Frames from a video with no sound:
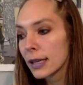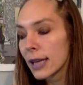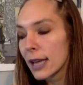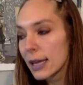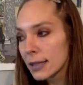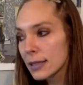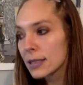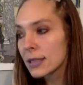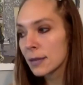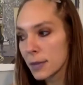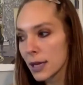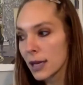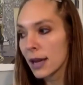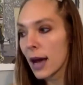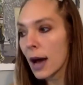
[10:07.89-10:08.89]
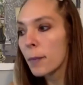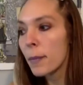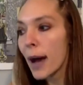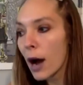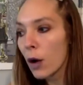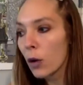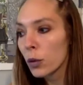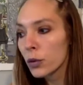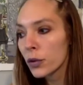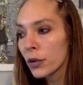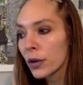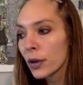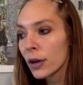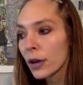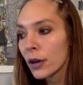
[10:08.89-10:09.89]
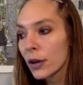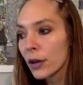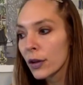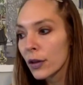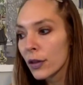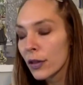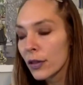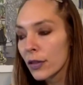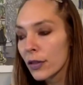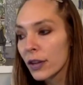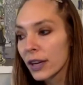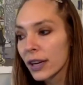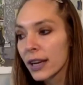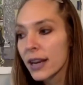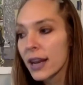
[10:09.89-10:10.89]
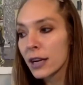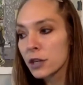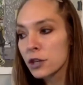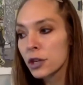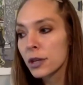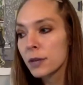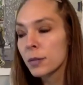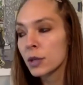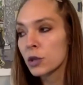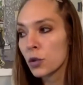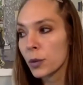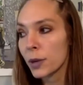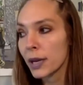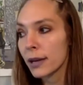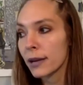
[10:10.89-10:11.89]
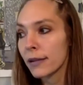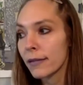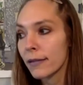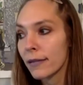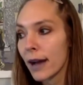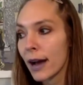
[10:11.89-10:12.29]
is to me about the connection between